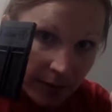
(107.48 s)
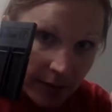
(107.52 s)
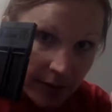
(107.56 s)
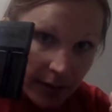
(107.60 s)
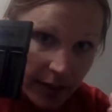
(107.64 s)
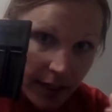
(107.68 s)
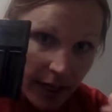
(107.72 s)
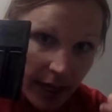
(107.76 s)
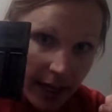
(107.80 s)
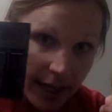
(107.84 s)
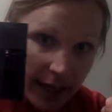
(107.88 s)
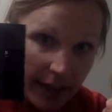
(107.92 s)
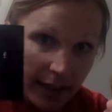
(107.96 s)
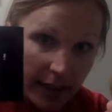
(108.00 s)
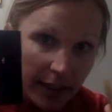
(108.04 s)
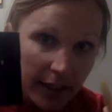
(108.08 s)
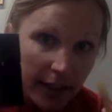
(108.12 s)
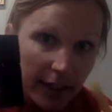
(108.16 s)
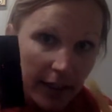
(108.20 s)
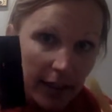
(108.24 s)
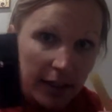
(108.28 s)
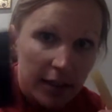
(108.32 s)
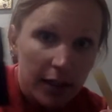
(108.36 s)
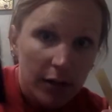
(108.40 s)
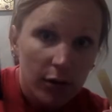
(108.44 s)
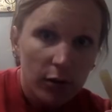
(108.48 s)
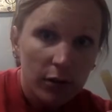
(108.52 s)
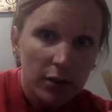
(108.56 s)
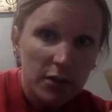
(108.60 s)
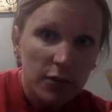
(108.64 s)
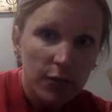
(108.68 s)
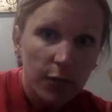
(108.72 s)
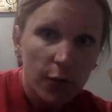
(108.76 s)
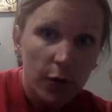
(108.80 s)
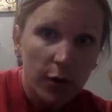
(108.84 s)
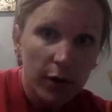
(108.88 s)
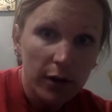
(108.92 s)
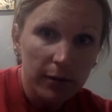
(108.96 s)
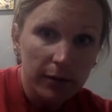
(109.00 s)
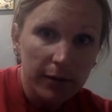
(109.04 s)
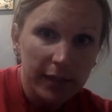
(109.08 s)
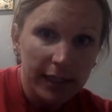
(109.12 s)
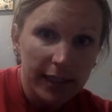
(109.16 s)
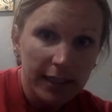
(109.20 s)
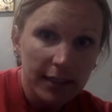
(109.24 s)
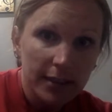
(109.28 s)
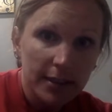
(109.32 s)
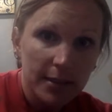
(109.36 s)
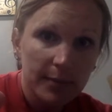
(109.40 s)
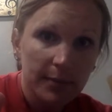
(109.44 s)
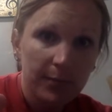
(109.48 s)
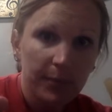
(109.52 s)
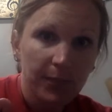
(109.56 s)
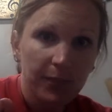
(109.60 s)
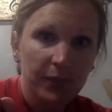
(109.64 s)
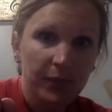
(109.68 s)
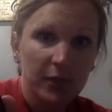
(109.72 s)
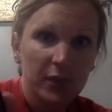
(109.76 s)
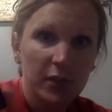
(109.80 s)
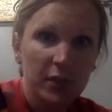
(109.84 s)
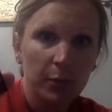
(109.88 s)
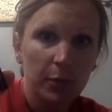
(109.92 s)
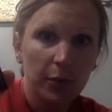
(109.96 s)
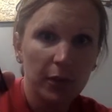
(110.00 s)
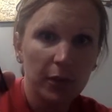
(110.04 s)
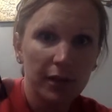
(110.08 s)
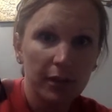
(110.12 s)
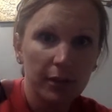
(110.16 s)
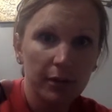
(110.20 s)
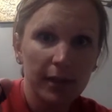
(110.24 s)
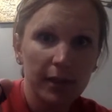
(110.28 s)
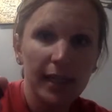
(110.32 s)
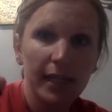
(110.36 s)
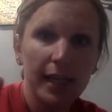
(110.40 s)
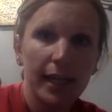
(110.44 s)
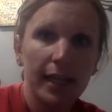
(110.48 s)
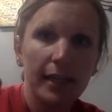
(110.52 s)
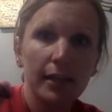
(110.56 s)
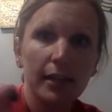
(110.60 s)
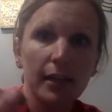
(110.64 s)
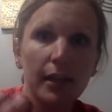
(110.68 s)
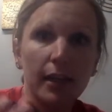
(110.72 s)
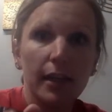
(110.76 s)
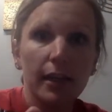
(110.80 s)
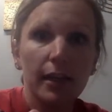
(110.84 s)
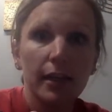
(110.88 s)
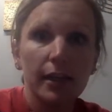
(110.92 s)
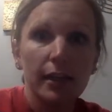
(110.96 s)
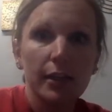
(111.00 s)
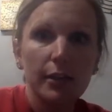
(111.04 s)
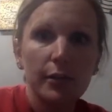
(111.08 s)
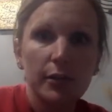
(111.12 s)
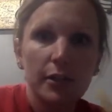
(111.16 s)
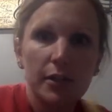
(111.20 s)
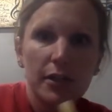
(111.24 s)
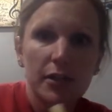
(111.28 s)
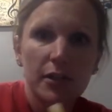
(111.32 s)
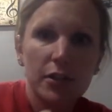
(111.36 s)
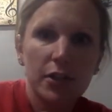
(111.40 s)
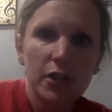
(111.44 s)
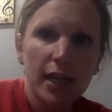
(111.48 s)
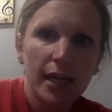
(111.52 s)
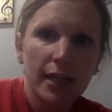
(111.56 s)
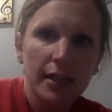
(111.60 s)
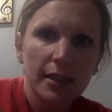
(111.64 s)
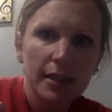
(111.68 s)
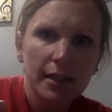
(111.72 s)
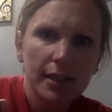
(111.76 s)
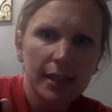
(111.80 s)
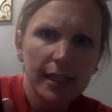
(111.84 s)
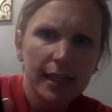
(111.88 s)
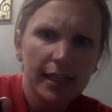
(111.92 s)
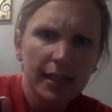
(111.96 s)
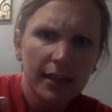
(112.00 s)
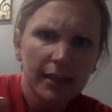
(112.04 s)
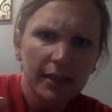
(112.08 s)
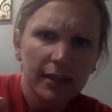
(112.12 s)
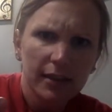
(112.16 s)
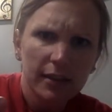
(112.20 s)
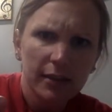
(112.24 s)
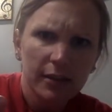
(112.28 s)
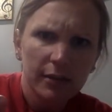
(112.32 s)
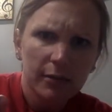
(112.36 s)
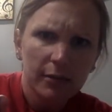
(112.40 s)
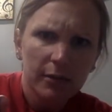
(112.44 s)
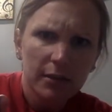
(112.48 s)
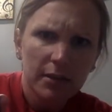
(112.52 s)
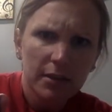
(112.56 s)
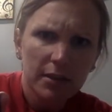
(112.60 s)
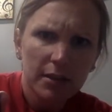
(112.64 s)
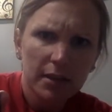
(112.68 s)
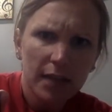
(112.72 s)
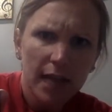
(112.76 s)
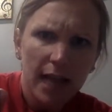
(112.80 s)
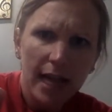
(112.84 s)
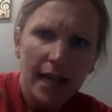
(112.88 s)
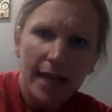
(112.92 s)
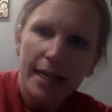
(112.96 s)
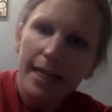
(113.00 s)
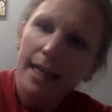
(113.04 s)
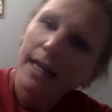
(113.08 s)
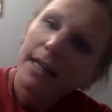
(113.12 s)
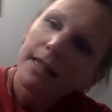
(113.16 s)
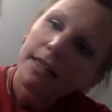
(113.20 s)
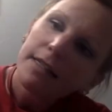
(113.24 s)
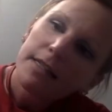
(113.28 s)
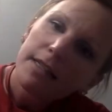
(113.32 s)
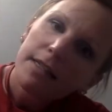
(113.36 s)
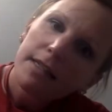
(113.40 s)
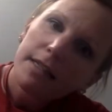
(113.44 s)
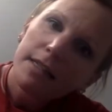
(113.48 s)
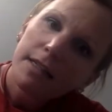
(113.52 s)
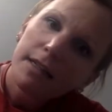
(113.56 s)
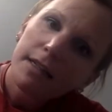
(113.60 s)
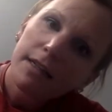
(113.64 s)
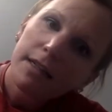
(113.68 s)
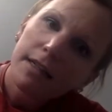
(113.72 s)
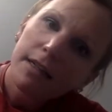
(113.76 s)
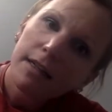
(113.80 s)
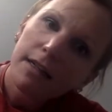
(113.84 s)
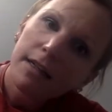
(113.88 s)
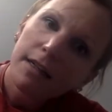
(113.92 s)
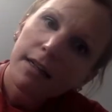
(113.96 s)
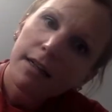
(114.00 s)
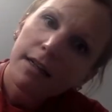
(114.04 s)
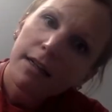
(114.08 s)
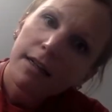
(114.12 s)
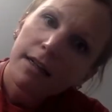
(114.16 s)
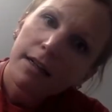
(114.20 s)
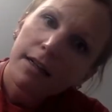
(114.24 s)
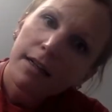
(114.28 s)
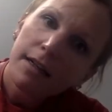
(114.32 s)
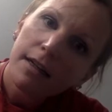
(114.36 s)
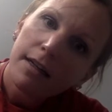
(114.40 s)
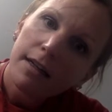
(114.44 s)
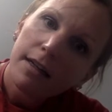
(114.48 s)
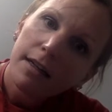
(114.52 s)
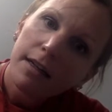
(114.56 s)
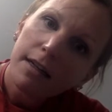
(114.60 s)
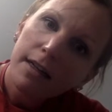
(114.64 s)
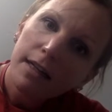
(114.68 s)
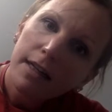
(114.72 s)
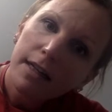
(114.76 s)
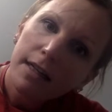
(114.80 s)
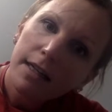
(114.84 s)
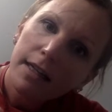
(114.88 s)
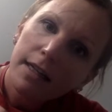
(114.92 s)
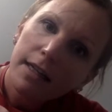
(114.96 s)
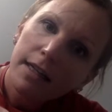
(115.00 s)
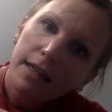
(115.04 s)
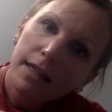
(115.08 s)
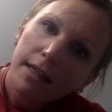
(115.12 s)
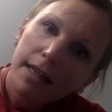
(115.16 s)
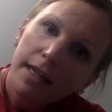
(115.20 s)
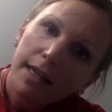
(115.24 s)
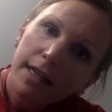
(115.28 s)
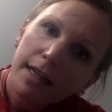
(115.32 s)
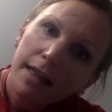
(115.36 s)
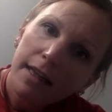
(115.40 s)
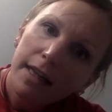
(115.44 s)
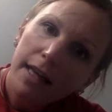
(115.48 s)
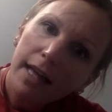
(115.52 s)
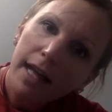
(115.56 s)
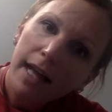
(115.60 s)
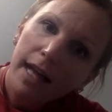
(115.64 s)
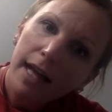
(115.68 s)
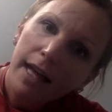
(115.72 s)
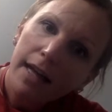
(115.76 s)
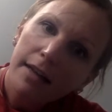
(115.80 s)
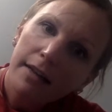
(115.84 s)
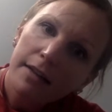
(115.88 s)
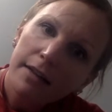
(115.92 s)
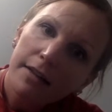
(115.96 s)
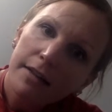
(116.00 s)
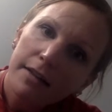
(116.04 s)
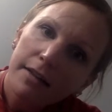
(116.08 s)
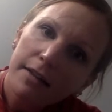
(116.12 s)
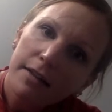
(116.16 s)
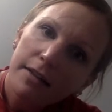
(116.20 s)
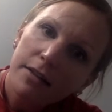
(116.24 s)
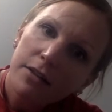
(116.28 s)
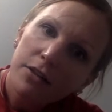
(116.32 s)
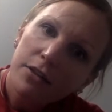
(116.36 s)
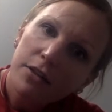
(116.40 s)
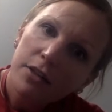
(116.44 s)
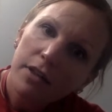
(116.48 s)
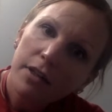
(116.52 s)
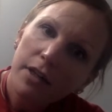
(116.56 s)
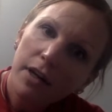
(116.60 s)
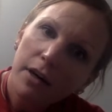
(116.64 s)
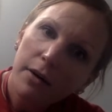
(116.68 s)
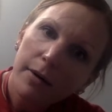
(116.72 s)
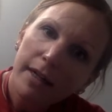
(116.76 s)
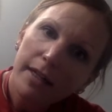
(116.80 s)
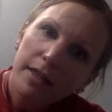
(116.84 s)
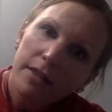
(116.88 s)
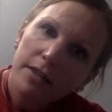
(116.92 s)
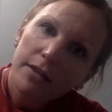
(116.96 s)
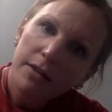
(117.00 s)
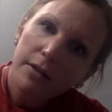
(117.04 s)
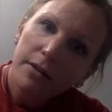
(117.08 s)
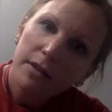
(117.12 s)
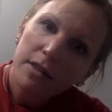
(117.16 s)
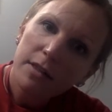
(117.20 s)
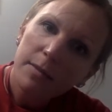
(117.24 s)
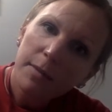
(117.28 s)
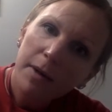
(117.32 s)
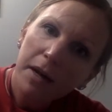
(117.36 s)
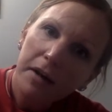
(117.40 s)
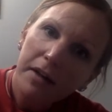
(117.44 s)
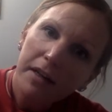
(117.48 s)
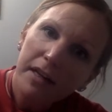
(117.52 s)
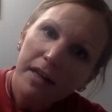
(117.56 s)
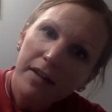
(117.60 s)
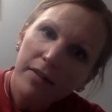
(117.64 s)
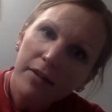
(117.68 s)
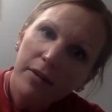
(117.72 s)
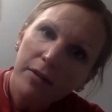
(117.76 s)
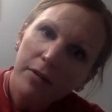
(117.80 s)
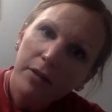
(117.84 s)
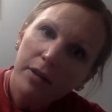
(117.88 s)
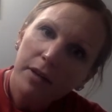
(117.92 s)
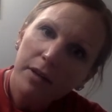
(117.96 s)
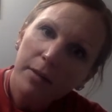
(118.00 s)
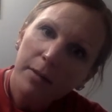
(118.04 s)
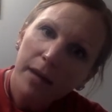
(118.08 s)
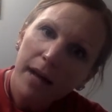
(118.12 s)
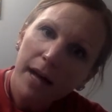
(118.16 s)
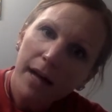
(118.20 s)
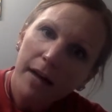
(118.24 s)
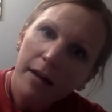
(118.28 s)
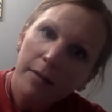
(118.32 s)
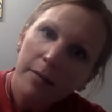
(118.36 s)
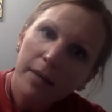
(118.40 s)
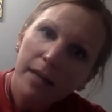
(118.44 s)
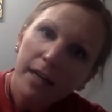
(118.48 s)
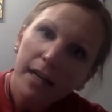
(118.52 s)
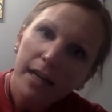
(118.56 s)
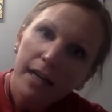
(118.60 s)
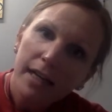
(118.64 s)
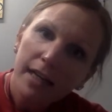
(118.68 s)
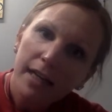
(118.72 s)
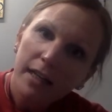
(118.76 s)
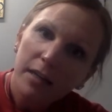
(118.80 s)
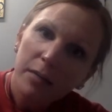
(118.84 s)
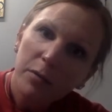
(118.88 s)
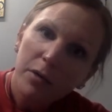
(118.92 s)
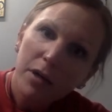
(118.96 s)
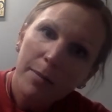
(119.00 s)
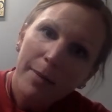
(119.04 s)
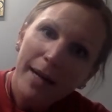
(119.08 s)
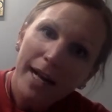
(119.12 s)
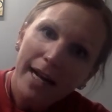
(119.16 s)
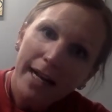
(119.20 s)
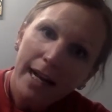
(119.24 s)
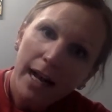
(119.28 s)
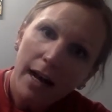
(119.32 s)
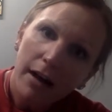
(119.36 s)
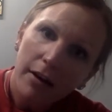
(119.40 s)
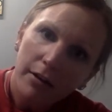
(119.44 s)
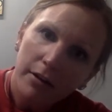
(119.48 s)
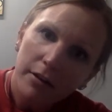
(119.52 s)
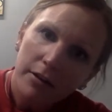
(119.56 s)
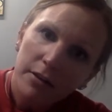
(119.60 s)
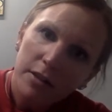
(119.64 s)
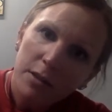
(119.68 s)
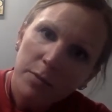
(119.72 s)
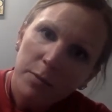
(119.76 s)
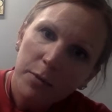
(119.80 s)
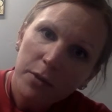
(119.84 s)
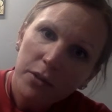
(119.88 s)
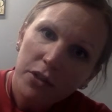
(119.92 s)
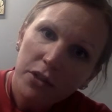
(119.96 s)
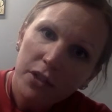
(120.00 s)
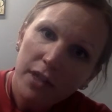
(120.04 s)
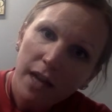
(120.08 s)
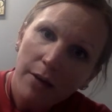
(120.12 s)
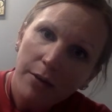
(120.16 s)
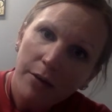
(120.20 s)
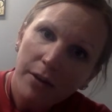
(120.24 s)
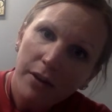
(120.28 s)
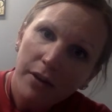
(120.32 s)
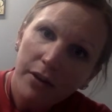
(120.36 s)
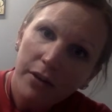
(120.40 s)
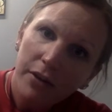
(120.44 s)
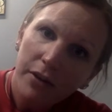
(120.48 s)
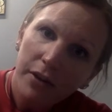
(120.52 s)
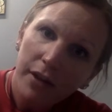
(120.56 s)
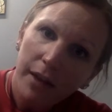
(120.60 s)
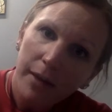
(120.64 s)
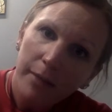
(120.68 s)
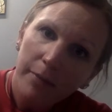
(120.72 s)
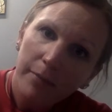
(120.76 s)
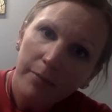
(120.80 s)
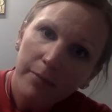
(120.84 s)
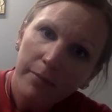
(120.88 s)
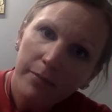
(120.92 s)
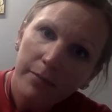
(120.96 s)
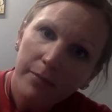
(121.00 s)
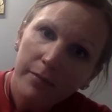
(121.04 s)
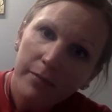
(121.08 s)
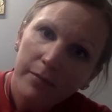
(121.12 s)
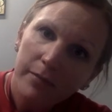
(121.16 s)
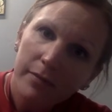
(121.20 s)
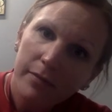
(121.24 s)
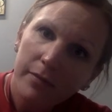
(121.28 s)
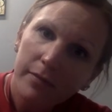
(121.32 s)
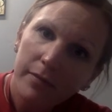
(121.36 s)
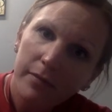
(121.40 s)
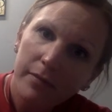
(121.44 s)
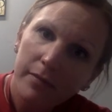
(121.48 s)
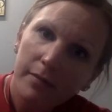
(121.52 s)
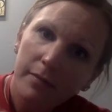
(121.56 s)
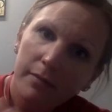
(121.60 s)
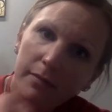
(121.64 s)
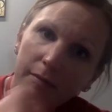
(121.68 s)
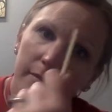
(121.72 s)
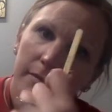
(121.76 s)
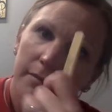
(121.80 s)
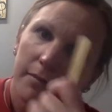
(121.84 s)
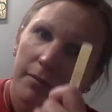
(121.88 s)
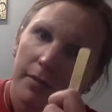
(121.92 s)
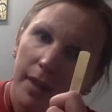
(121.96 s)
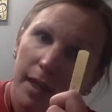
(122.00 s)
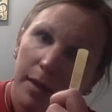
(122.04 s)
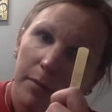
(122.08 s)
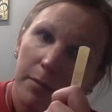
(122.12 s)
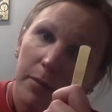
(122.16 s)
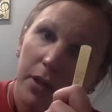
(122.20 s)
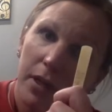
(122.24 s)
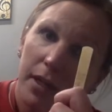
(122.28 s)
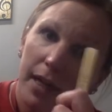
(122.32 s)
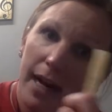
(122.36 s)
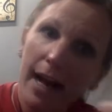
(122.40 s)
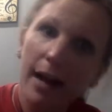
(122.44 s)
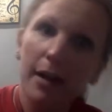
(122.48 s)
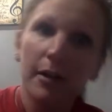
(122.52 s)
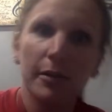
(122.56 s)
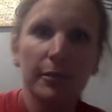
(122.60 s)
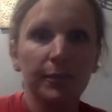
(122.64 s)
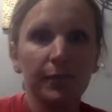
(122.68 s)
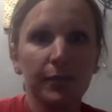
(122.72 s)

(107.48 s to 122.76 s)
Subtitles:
Okay? Holds 4 reeds. To put the reed in, you just gently will slide it in like that. Should go in so it's about even with the bottom. And then to pull it back out, just push down with your thumb and pull it out.